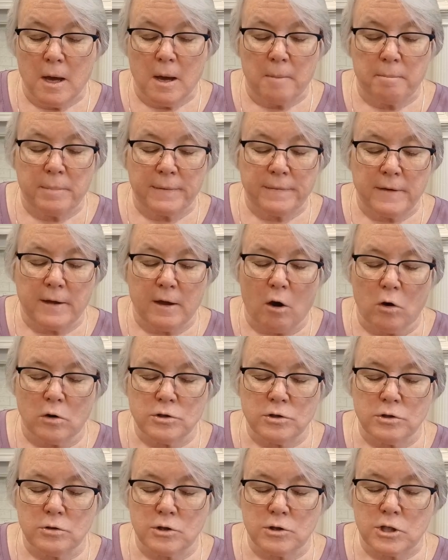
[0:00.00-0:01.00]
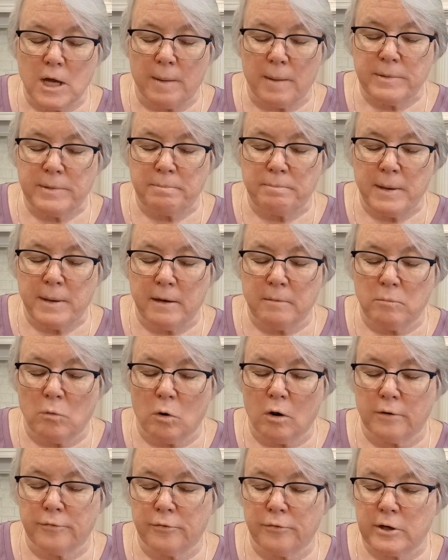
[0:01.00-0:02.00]
but they also stopped at
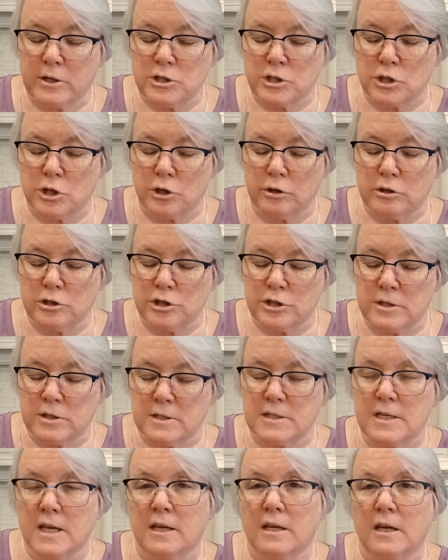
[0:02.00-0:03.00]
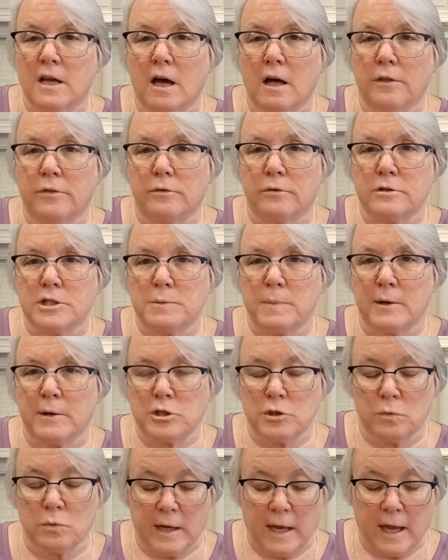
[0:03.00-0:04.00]
Penmar for excursions and other
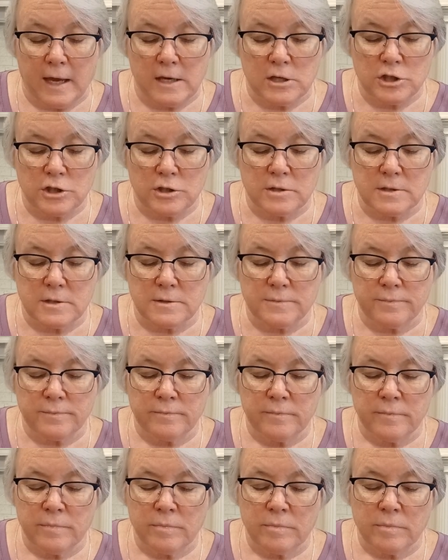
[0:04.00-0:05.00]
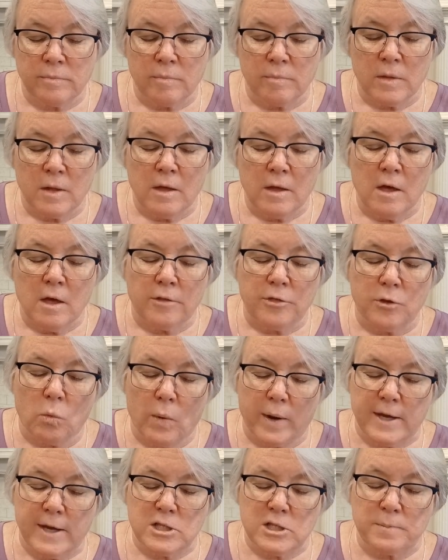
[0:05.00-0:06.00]
special occasions. The
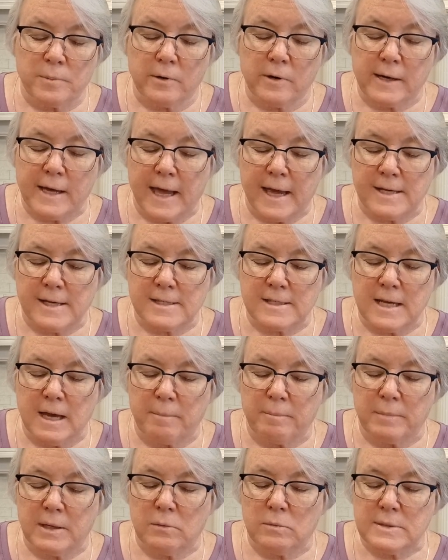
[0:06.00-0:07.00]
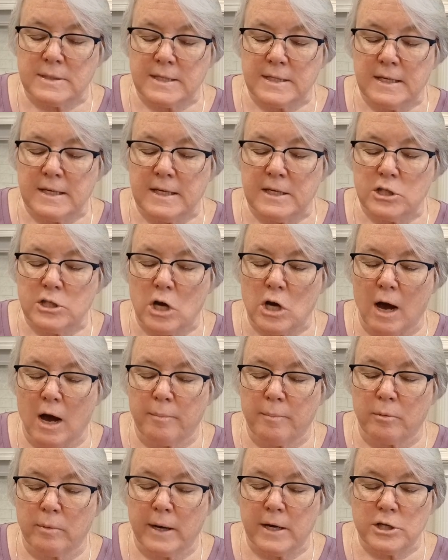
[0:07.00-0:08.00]
Waynesboro Gas Company was getting into
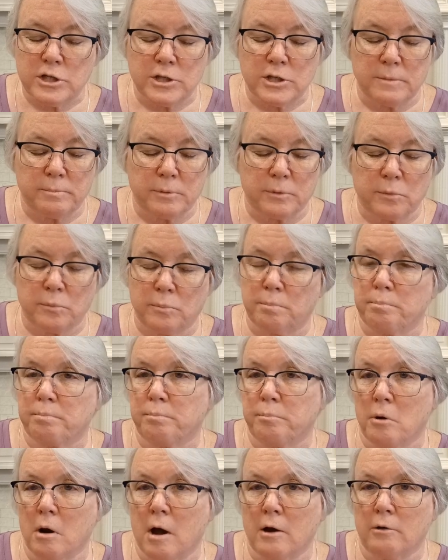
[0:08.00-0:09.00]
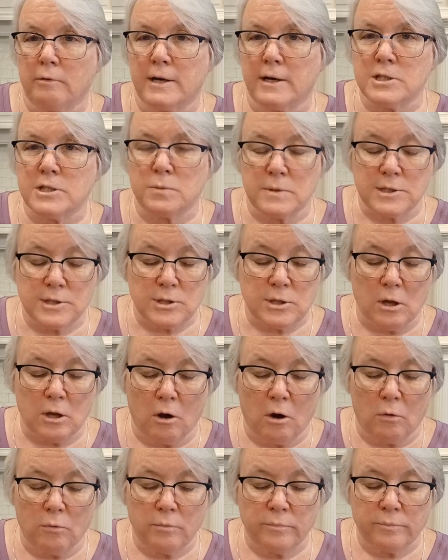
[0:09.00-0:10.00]
operation, but progress was
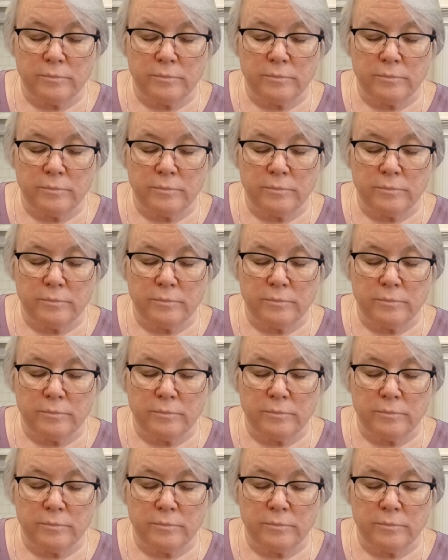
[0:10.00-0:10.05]
slow.